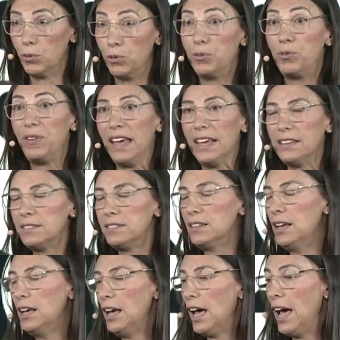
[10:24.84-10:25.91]
face
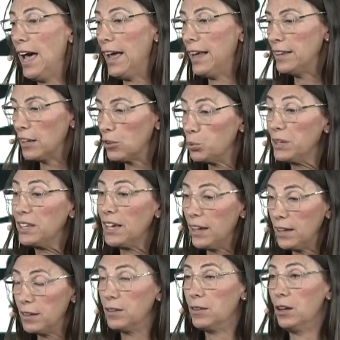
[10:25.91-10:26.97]
and that we
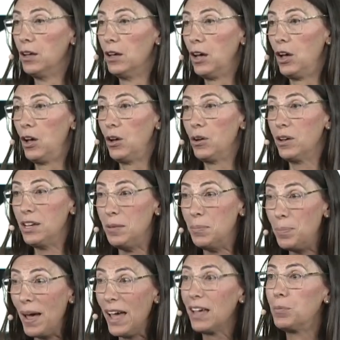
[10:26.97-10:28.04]
can
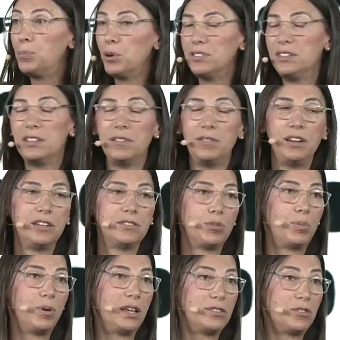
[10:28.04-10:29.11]
impact positively
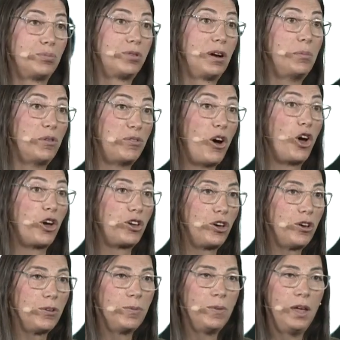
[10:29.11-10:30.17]
is the problem of
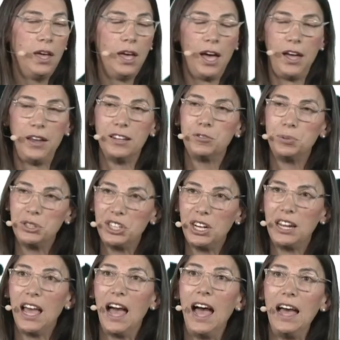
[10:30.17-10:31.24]
hunger. And
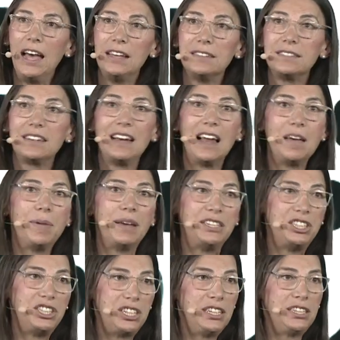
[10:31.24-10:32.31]
especially as climate
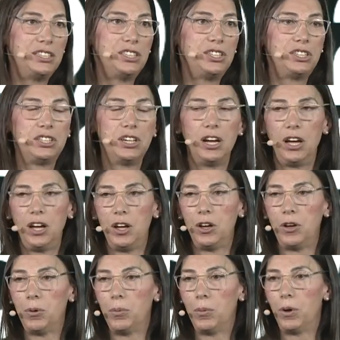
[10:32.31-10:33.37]
change
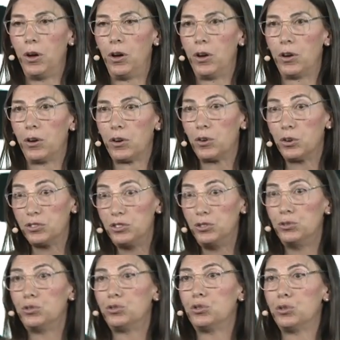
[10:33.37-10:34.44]

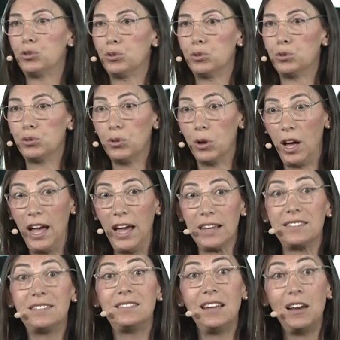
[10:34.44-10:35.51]
continues to
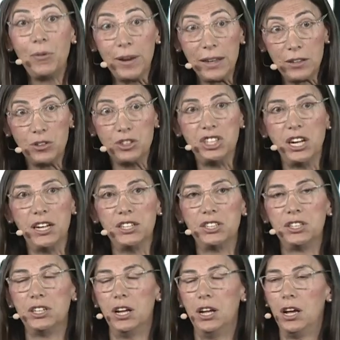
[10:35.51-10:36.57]
accelerate the change,
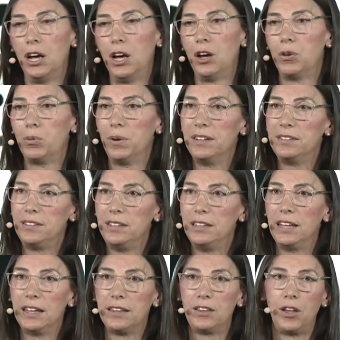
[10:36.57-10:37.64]
we'll see
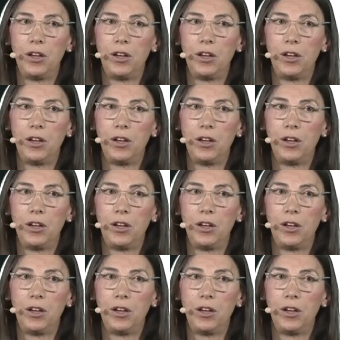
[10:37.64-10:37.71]
that